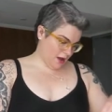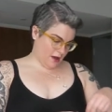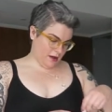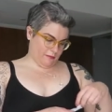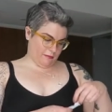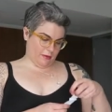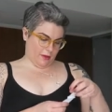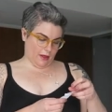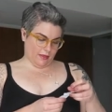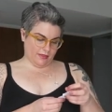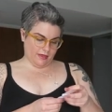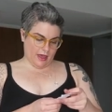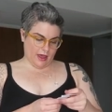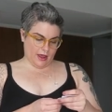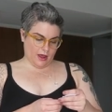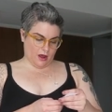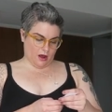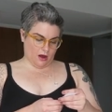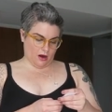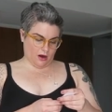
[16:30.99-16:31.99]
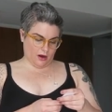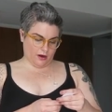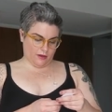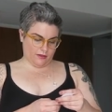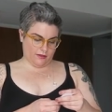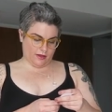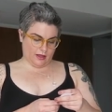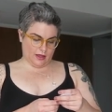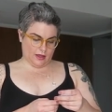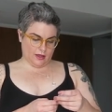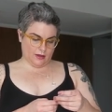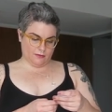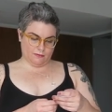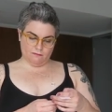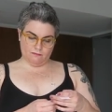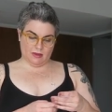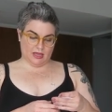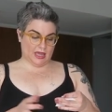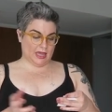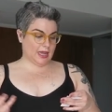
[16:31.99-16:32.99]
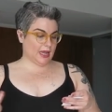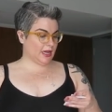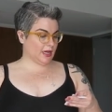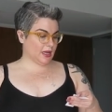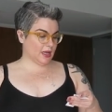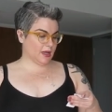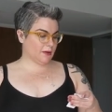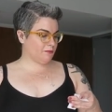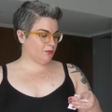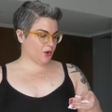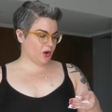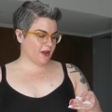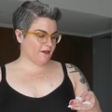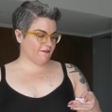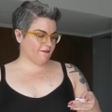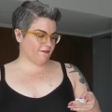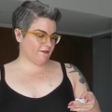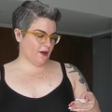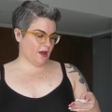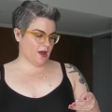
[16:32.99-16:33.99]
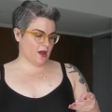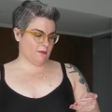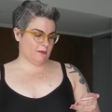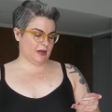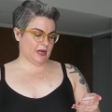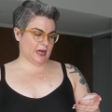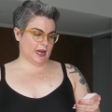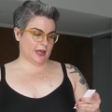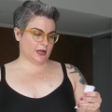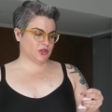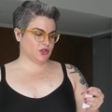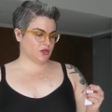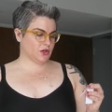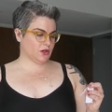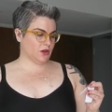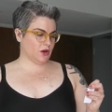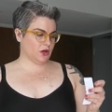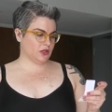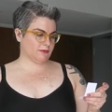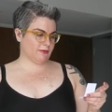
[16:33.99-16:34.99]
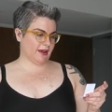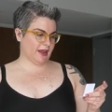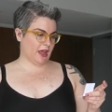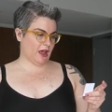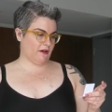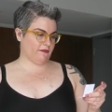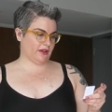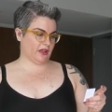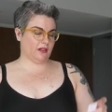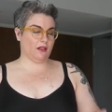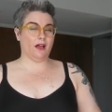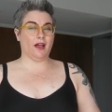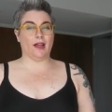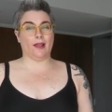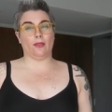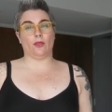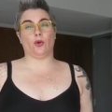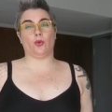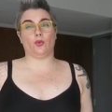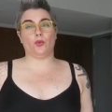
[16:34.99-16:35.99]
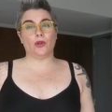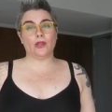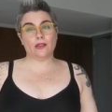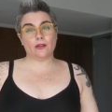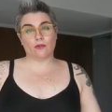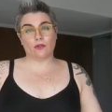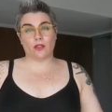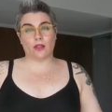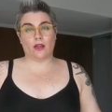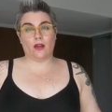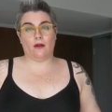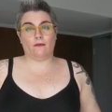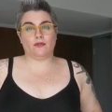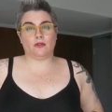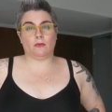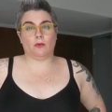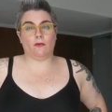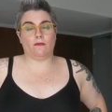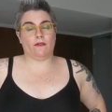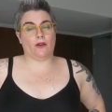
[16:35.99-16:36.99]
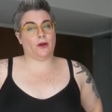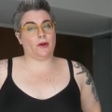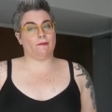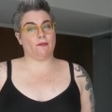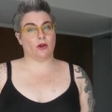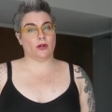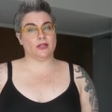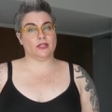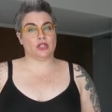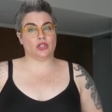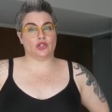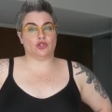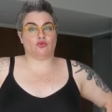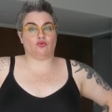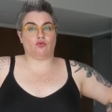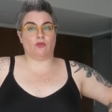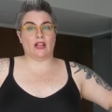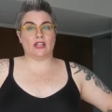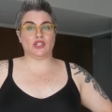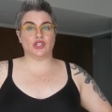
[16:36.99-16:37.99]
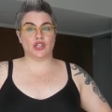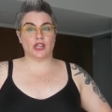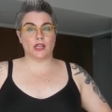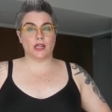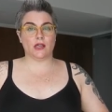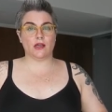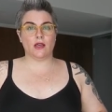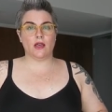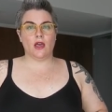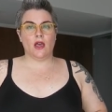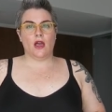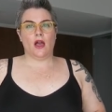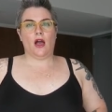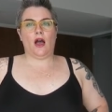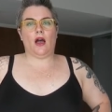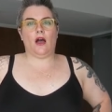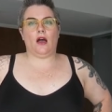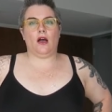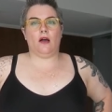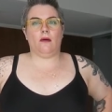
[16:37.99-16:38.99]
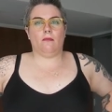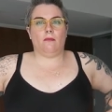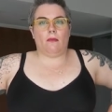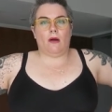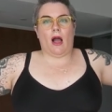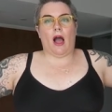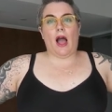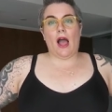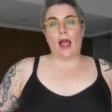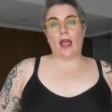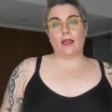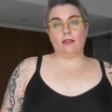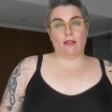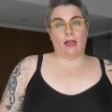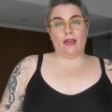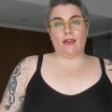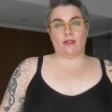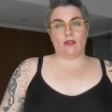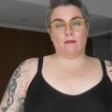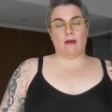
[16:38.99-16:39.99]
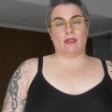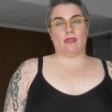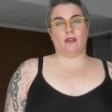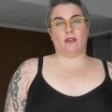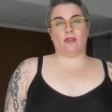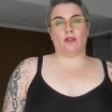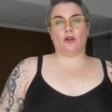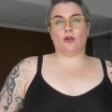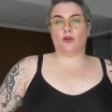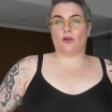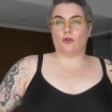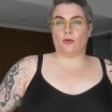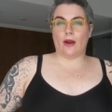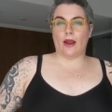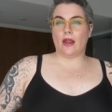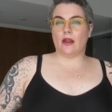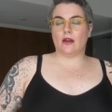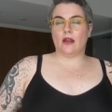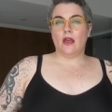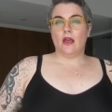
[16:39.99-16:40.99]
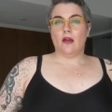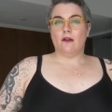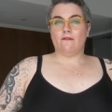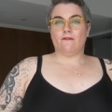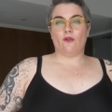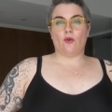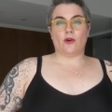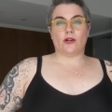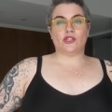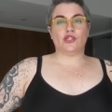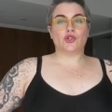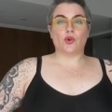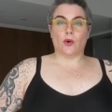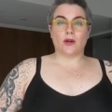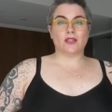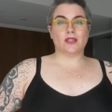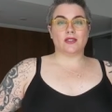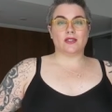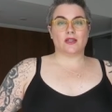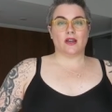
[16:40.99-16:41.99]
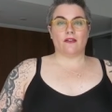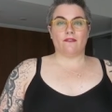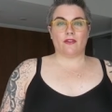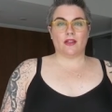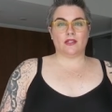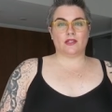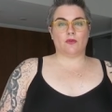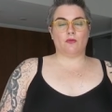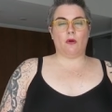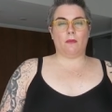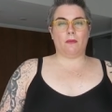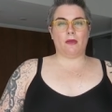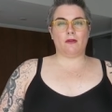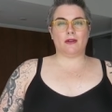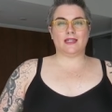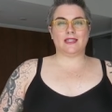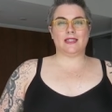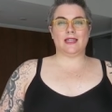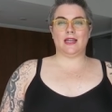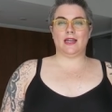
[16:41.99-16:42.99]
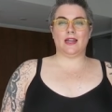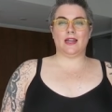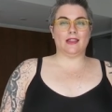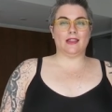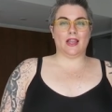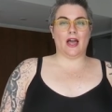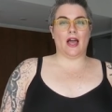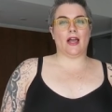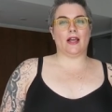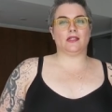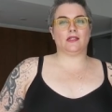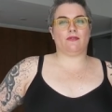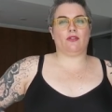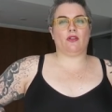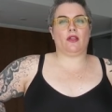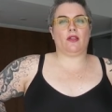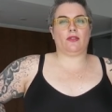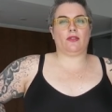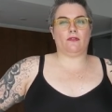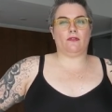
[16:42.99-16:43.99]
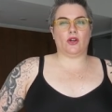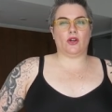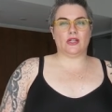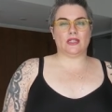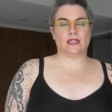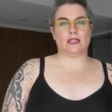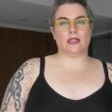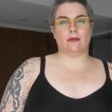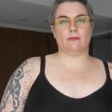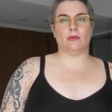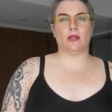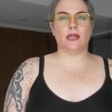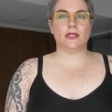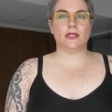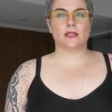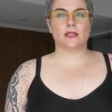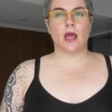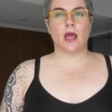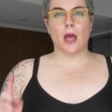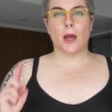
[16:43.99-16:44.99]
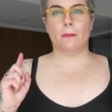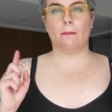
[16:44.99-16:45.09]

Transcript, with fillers: Um, they are the bikini brief um, and an extra large by Calvin Klein. They're really, really comfortable, very, very stretchy. Um, I like them. I think they're great for shorts and stuff because you won't be able to see any lines. I feel like they're very seamless,